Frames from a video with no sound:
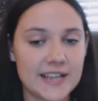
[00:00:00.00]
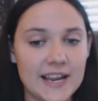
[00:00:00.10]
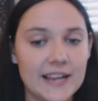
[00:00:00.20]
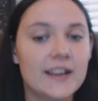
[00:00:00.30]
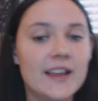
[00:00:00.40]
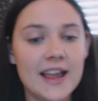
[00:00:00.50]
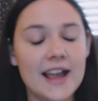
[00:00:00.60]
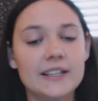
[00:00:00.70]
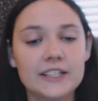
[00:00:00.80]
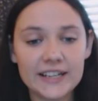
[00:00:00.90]
this day
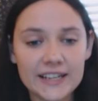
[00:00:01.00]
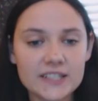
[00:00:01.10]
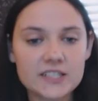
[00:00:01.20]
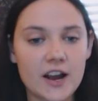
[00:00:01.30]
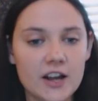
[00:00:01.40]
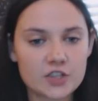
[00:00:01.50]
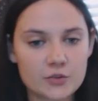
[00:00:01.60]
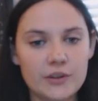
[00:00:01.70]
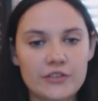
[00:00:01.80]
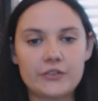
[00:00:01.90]
and getting in
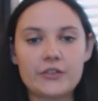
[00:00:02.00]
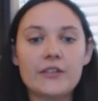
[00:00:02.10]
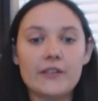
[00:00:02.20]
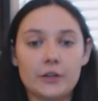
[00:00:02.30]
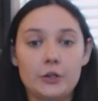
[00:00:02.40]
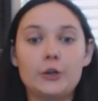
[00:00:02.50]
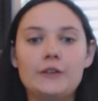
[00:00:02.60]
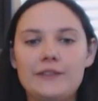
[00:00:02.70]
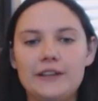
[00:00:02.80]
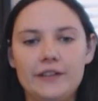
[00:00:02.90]
touch with
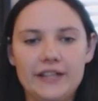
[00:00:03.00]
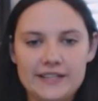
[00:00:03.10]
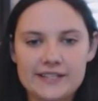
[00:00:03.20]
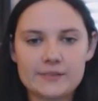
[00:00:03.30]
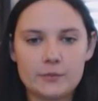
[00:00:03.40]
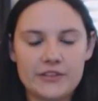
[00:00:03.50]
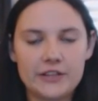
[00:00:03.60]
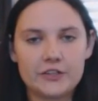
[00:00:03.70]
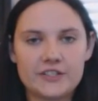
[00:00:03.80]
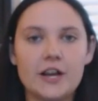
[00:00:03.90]
good feelings
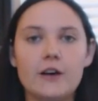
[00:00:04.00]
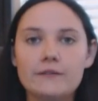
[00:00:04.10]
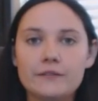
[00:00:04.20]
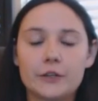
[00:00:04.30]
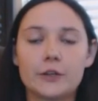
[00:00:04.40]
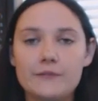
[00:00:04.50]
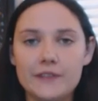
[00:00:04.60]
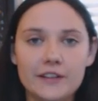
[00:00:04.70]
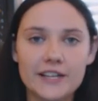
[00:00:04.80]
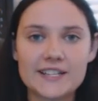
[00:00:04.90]
within yourself,
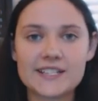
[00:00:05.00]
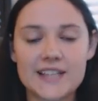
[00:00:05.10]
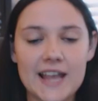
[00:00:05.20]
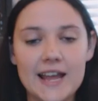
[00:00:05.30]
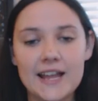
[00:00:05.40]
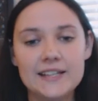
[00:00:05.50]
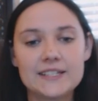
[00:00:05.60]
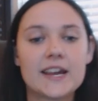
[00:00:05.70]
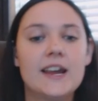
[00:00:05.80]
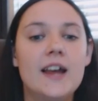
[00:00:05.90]
good feelings
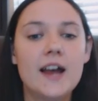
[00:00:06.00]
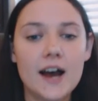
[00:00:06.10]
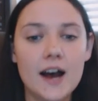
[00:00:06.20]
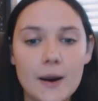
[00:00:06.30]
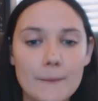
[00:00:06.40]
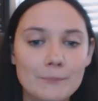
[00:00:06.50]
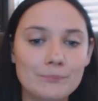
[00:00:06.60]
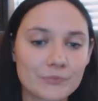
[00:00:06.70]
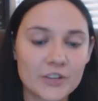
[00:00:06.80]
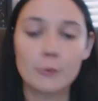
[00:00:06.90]
and
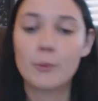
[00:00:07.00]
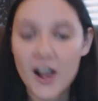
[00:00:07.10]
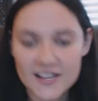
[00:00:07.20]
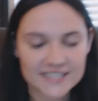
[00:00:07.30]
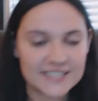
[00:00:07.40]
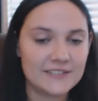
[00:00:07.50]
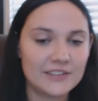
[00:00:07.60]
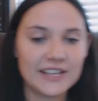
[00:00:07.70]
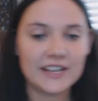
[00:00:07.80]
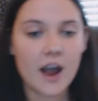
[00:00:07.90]
um, you know
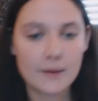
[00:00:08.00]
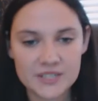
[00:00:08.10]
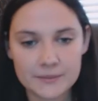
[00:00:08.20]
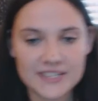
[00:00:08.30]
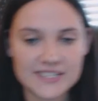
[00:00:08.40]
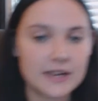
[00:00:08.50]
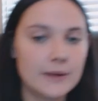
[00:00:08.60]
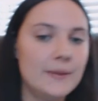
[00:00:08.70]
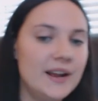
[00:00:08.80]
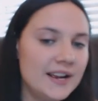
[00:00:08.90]
positivity,
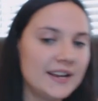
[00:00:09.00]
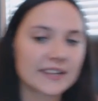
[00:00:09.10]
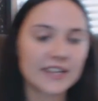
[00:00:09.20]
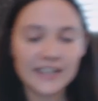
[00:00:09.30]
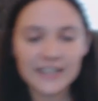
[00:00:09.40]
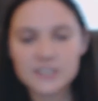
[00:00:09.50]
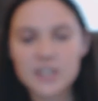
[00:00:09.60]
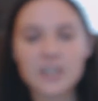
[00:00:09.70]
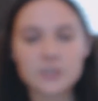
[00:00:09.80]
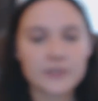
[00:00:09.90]
optimism, getting
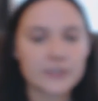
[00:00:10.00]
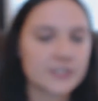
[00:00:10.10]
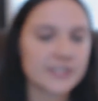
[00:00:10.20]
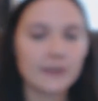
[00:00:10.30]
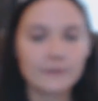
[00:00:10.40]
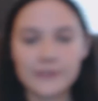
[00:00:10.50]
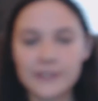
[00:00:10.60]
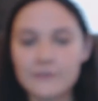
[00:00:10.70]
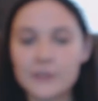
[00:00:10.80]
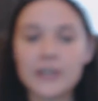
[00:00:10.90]
in touch with yourself
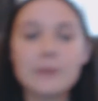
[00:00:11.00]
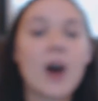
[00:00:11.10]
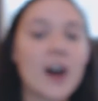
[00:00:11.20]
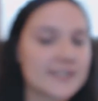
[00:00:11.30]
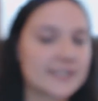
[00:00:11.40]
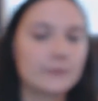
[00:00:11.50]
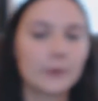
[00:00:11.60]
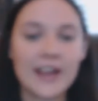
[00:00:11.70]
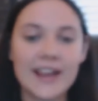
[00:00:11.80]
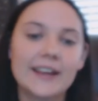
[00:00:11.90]
in a very
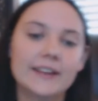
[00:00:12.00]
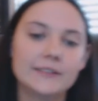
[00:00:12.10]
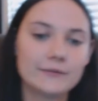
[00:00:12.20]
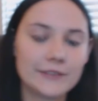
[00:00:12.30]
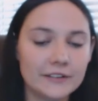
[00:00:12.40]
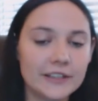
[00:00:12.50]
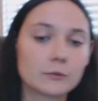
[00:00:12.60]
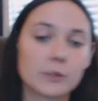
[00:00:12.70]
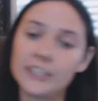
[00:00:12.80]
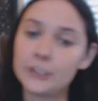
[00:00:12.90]
positive way and
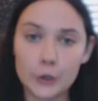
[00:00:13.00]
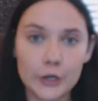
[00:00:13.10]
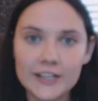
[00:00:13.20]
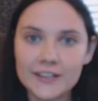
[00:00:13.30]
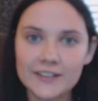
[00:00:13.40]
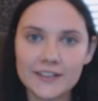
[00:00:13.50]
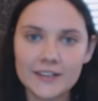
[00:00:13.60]
feeling really good